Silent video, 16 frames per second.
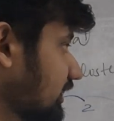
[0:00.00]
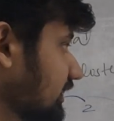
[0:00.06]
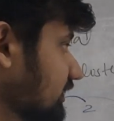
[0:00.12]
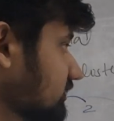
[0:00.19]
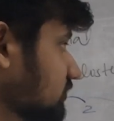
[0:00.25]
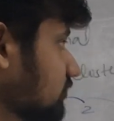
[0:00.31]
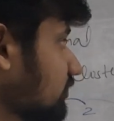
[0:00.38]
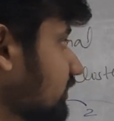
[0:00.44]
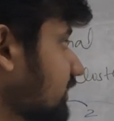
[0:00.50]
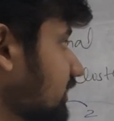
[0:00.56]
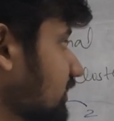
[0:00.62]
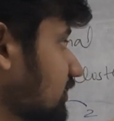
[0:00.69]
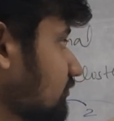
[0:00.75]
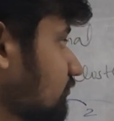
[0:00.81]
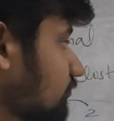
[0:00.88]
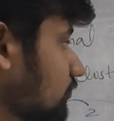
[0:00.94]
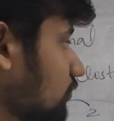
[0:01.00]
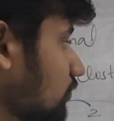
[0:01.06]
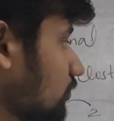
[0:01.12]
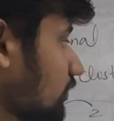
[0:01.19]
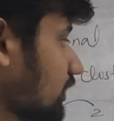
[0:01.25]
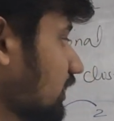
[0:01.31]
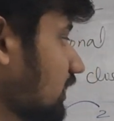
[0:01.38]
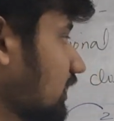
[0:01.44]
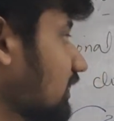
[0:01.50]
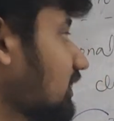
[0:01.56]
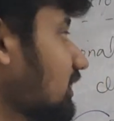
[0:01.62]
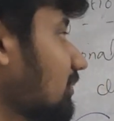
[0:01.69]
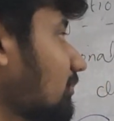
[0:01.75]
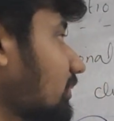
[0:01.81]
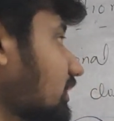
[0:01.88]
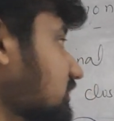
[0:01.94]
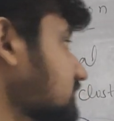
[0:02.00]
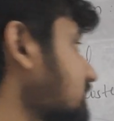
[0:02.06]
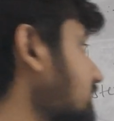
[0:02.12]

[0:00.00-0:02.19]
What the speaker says: list containing 4 numbers,